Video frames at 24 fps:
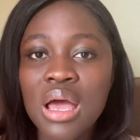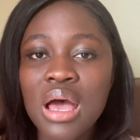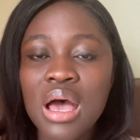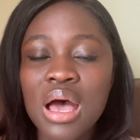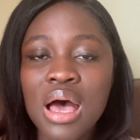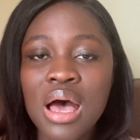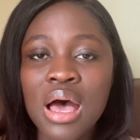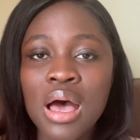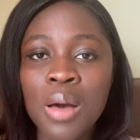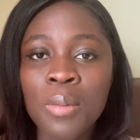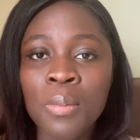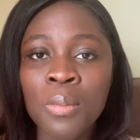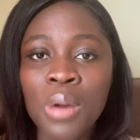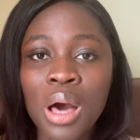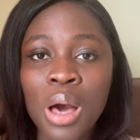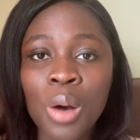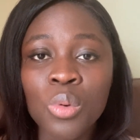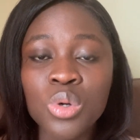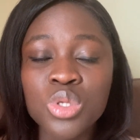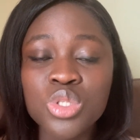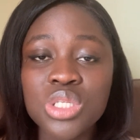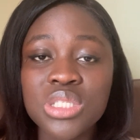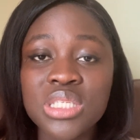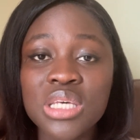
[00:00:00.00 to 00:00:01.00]
I
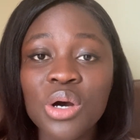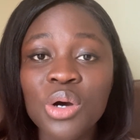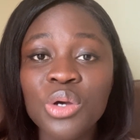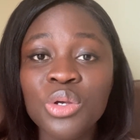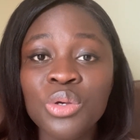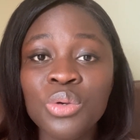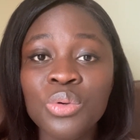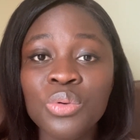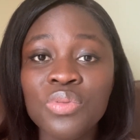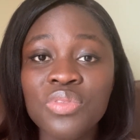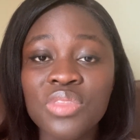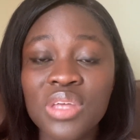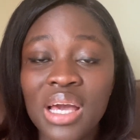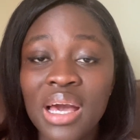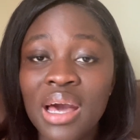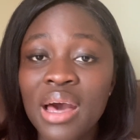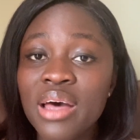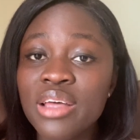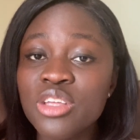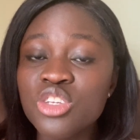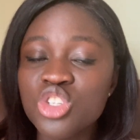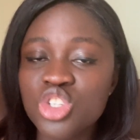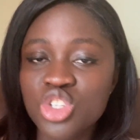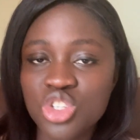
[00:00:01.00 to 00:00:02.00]
want to tell you the
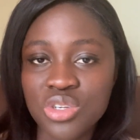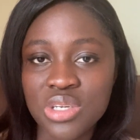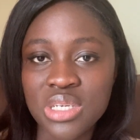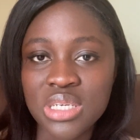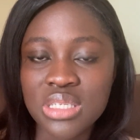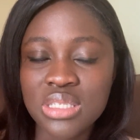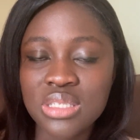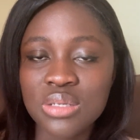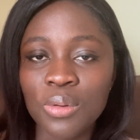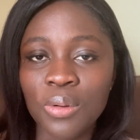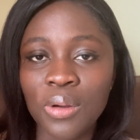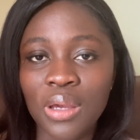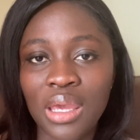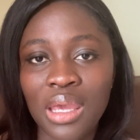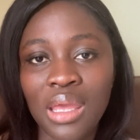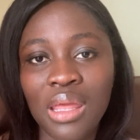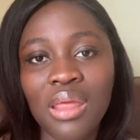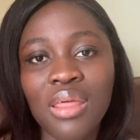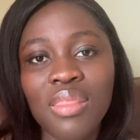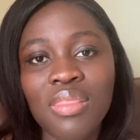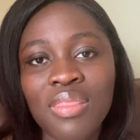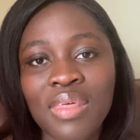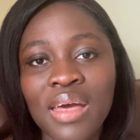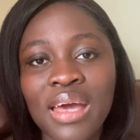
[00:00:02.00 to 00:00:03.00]
countries,
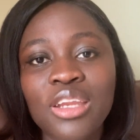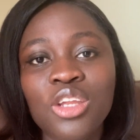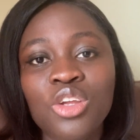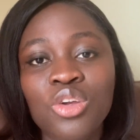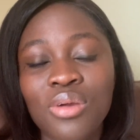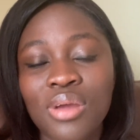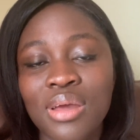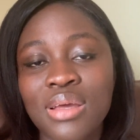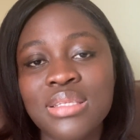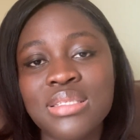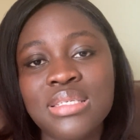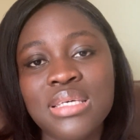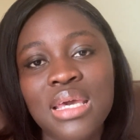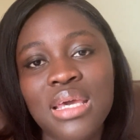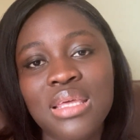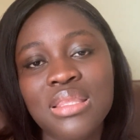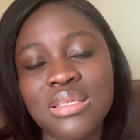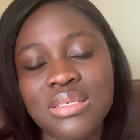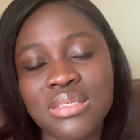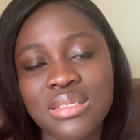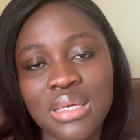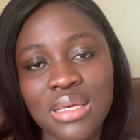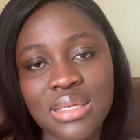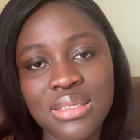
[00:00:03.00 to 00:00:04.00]
okay, that you can take
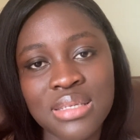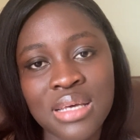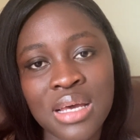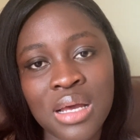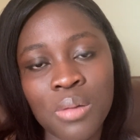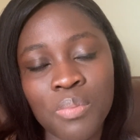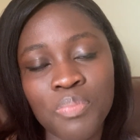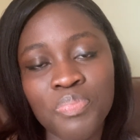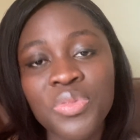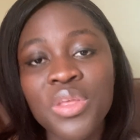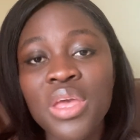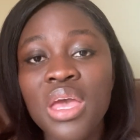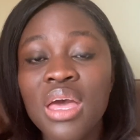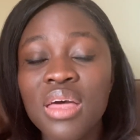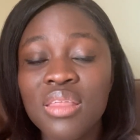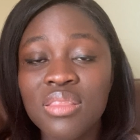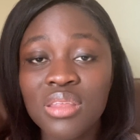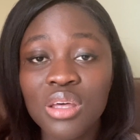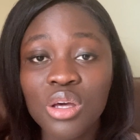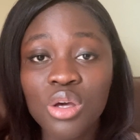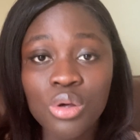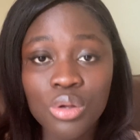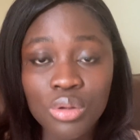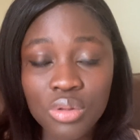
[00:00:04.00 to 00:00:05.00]
this exam.
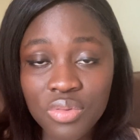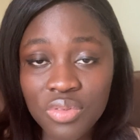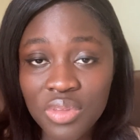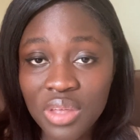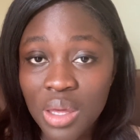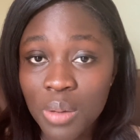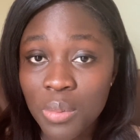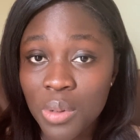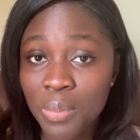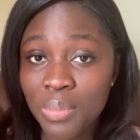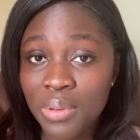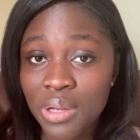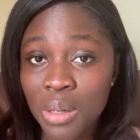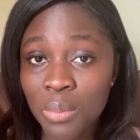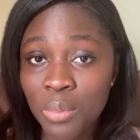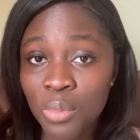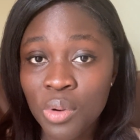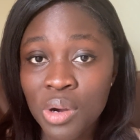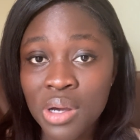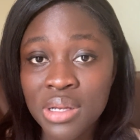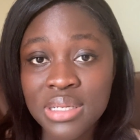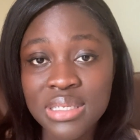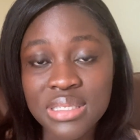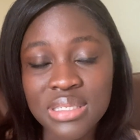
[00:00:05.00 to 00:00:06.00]
The good thing about PLAB
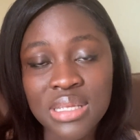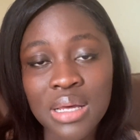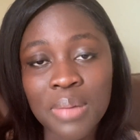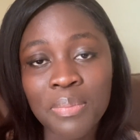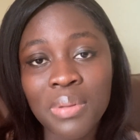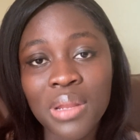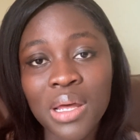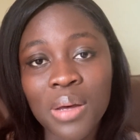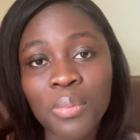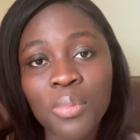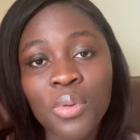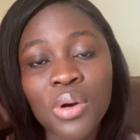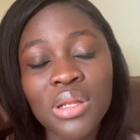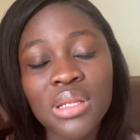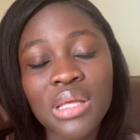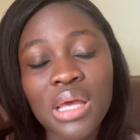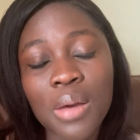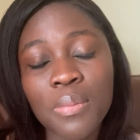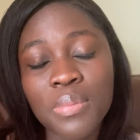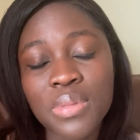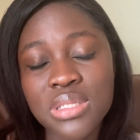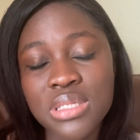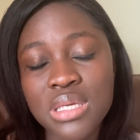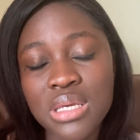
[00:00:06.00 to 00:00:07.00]
1 is that PLAB 1
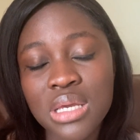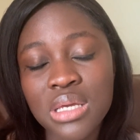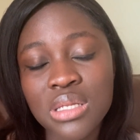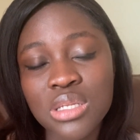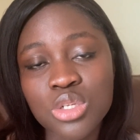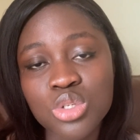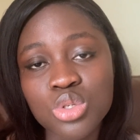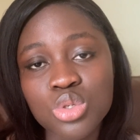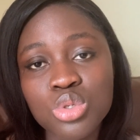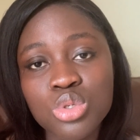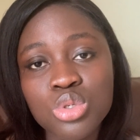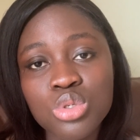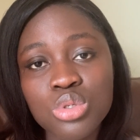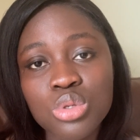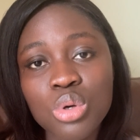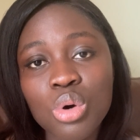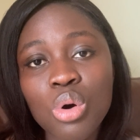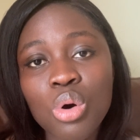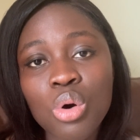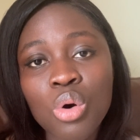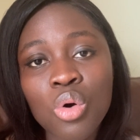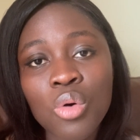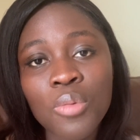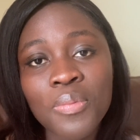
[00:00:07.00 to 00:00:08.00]
can be taken in
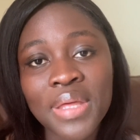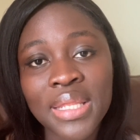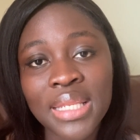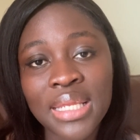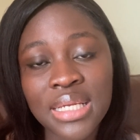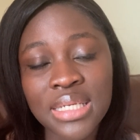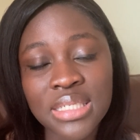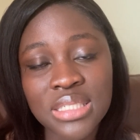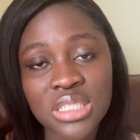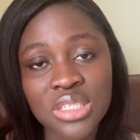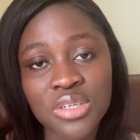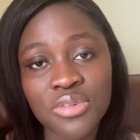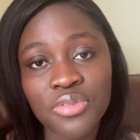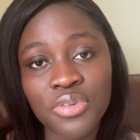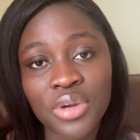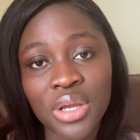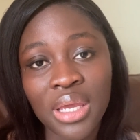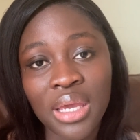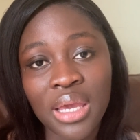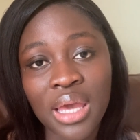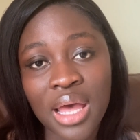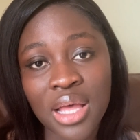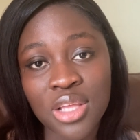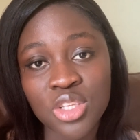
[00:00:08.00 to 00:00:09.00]
so many
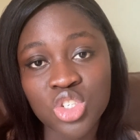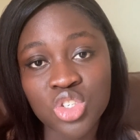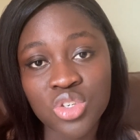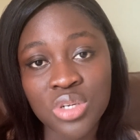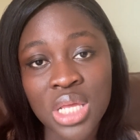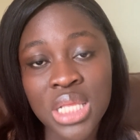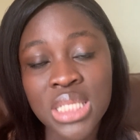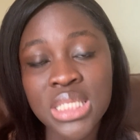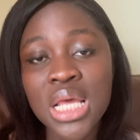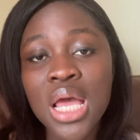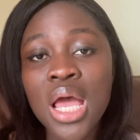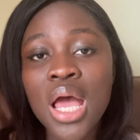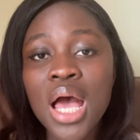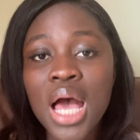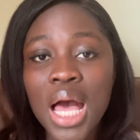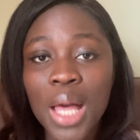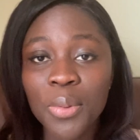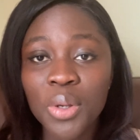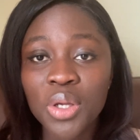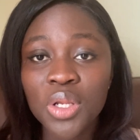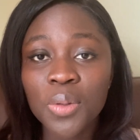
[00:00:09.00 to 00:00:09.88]
different countries. I'm going